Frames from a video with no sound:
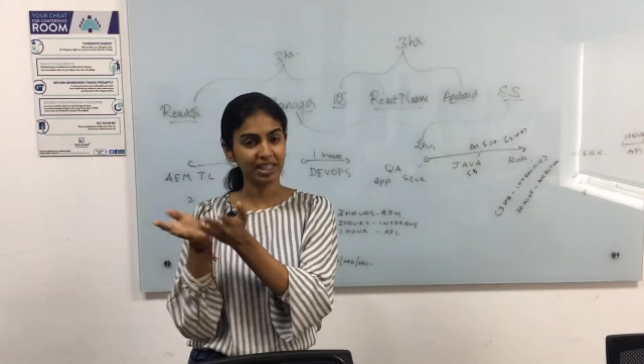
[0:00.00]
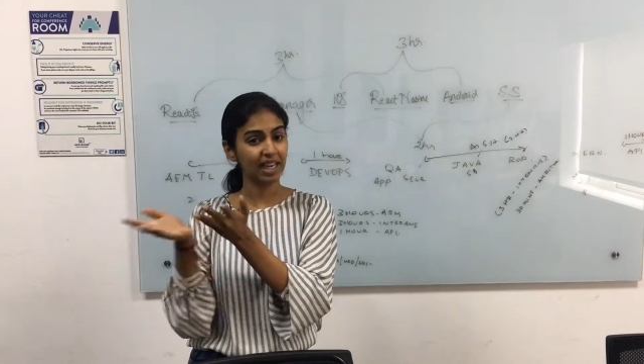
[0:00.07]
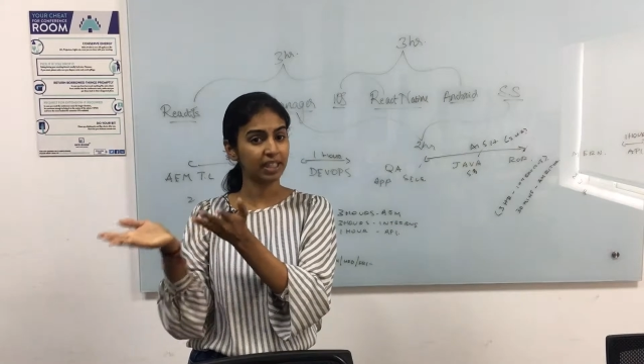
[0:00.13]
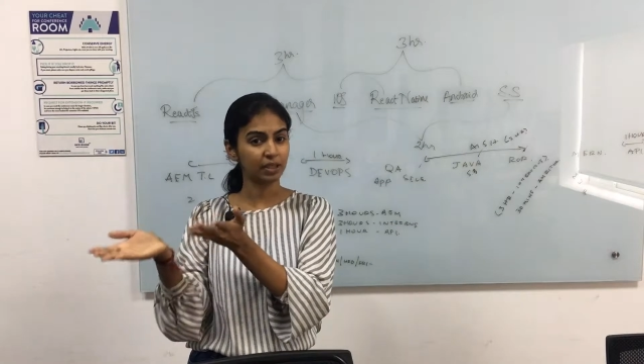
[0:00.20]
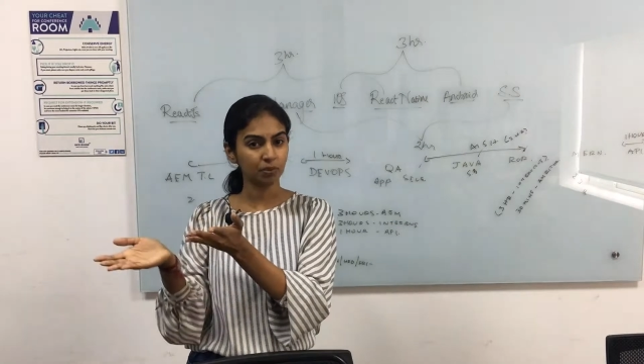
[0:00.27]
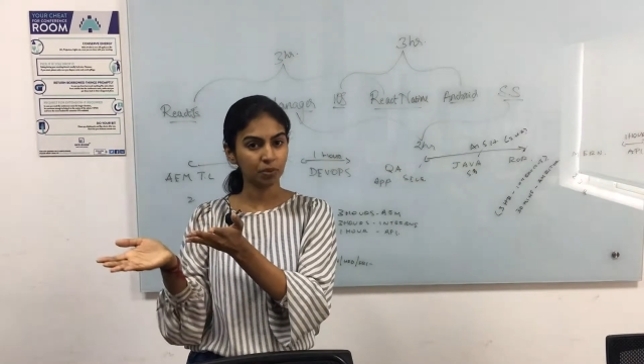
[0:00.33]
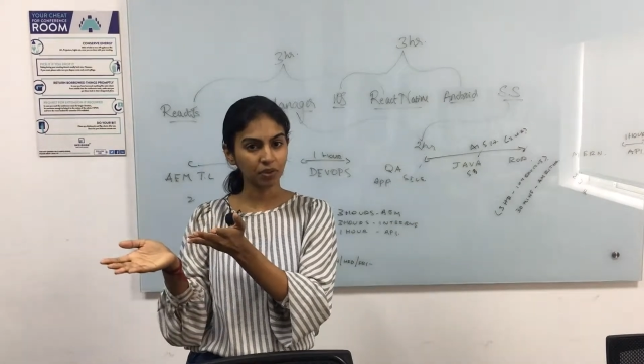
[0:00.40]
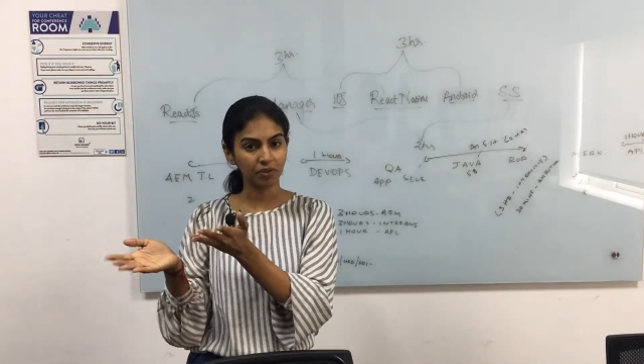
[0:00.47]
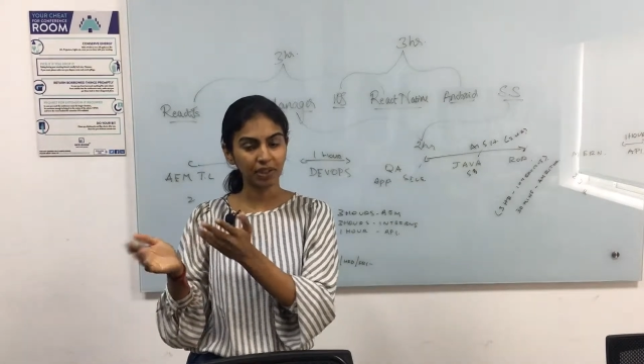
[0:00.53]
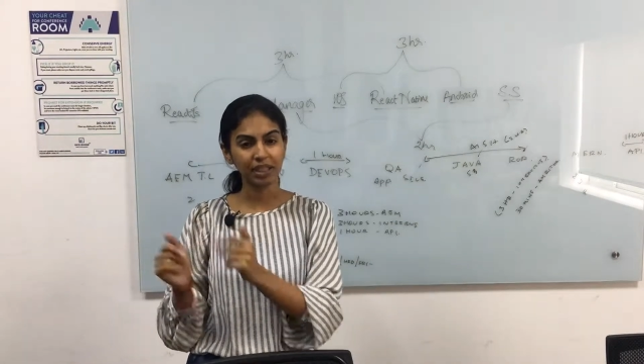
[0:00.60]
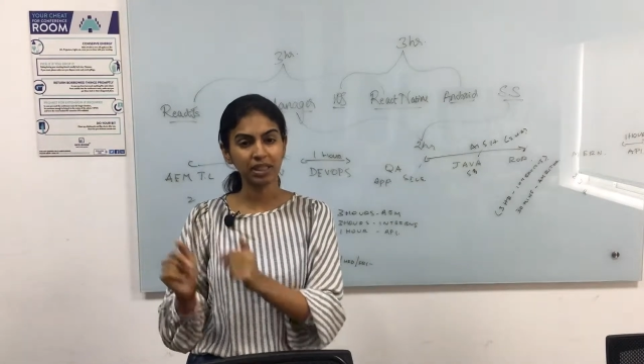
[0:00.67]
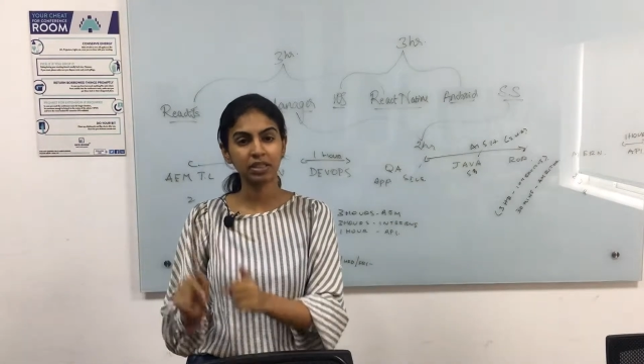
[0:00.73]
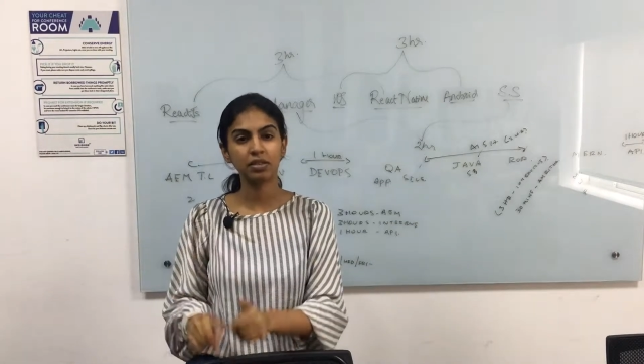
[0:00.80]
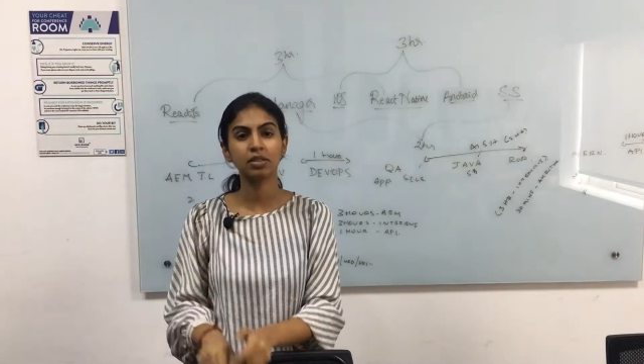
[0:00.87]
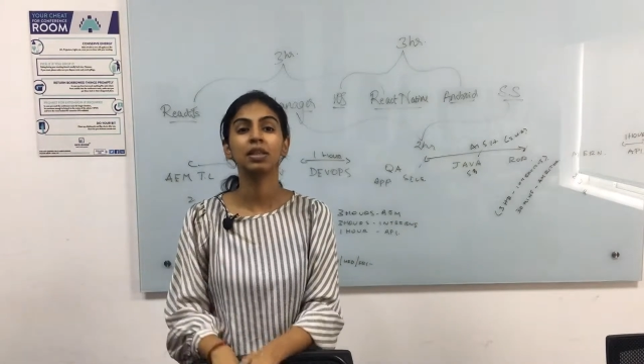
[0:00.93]
random
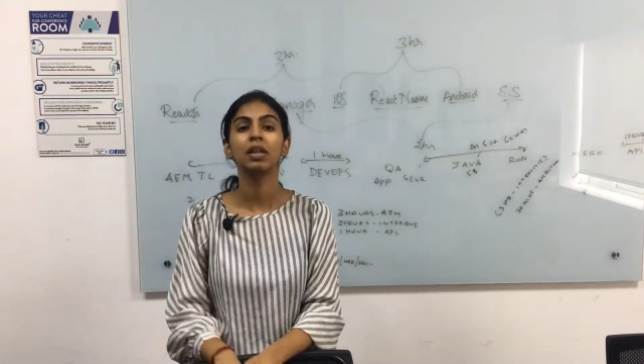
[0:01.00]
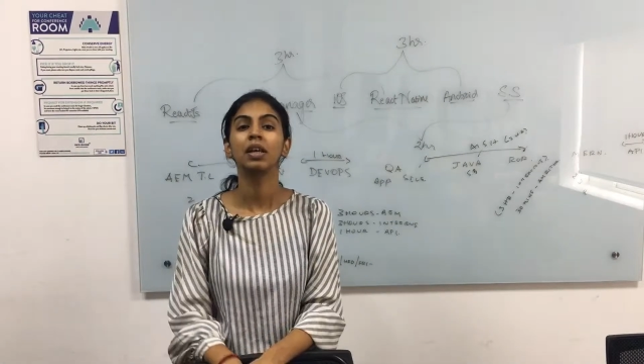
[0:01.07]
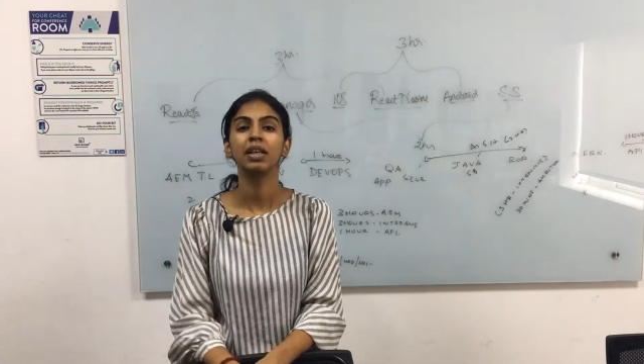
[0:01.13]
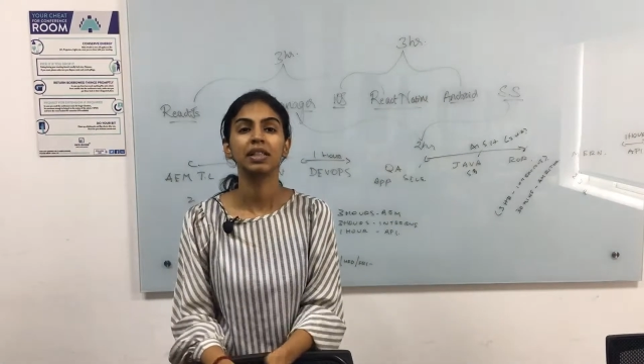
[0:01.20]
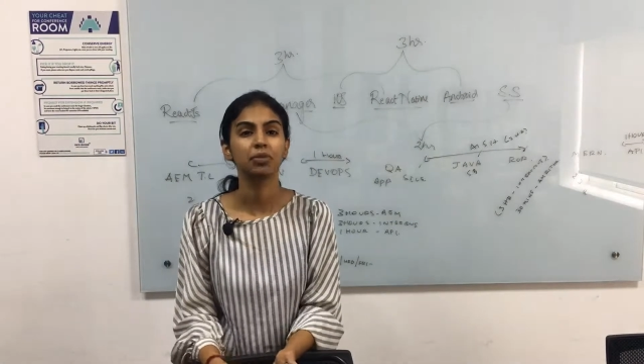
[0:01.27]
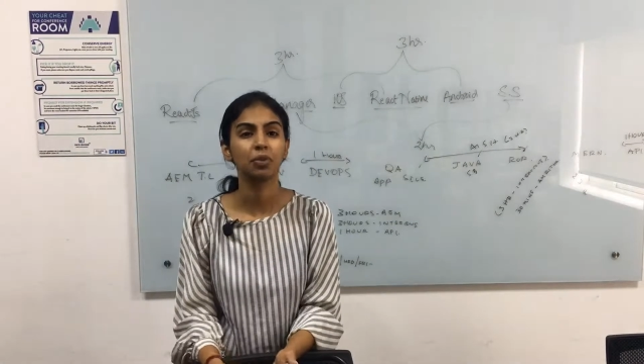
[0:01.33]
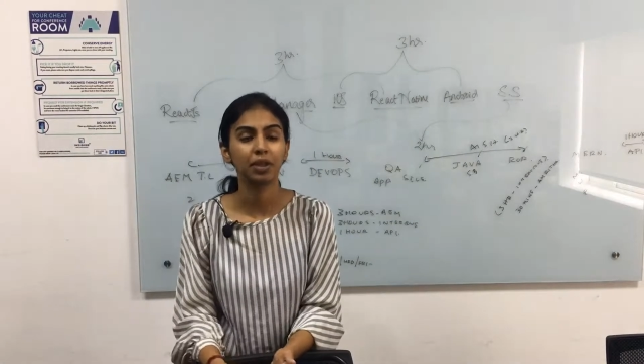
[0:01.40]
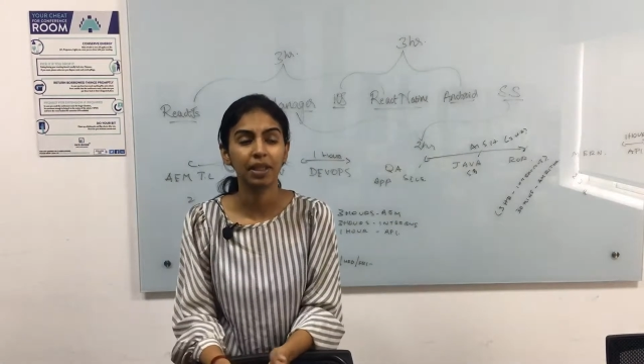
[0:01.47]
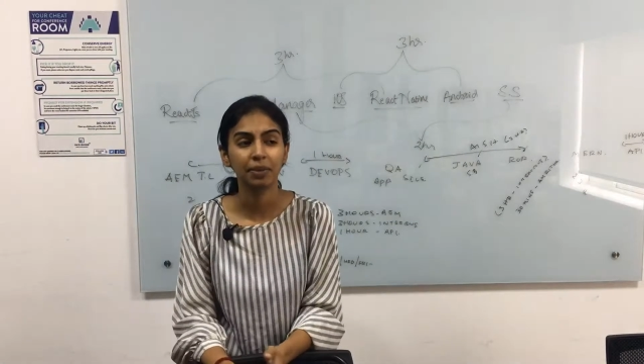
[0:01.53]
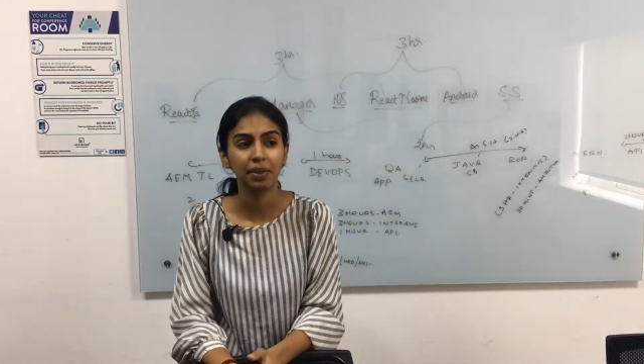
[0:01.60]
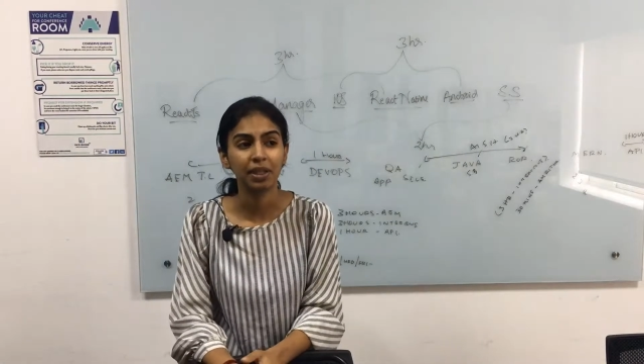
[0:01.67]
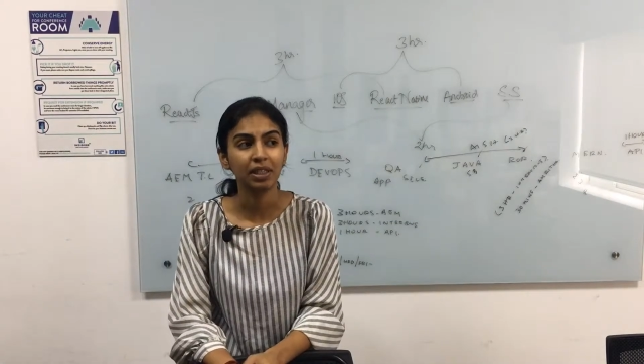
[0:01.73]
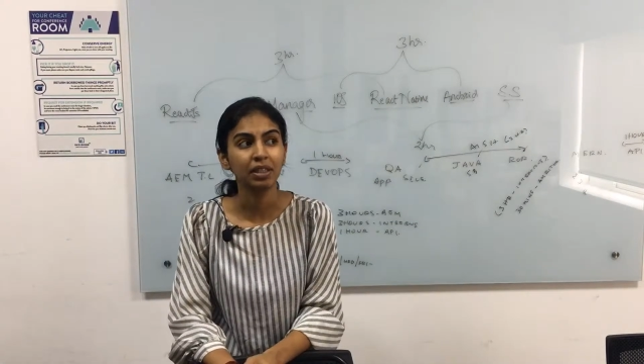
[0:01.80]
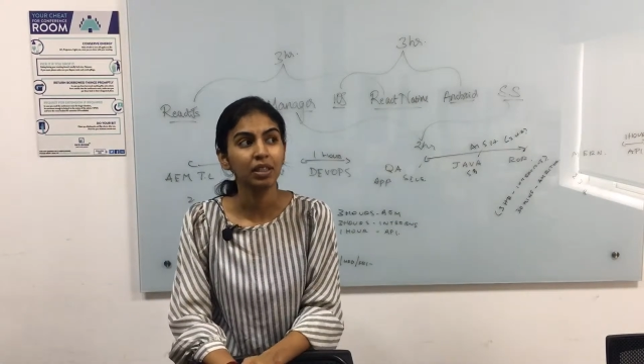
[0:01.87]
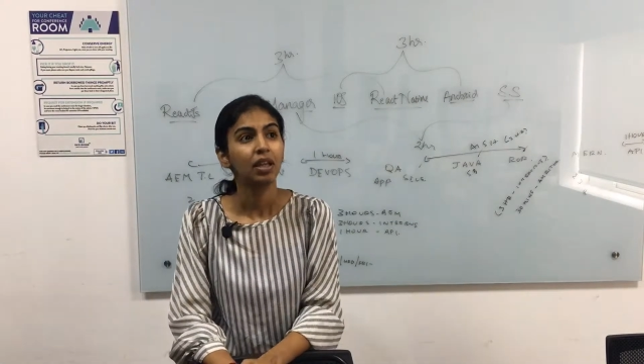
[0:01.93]
profiles is what I
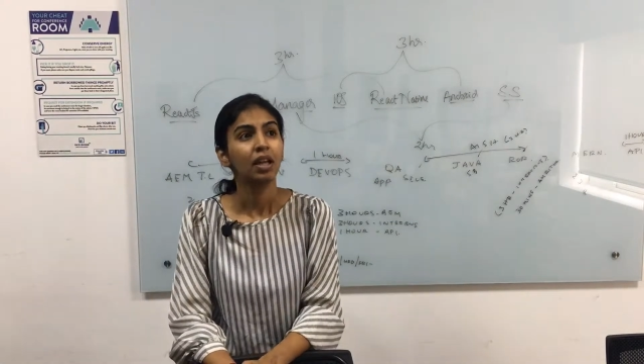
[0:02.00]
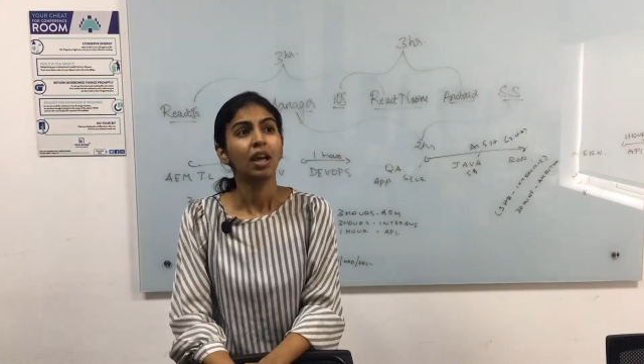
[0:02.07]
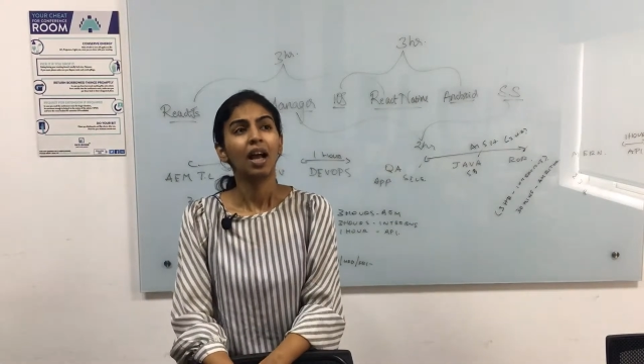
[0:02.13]
mean.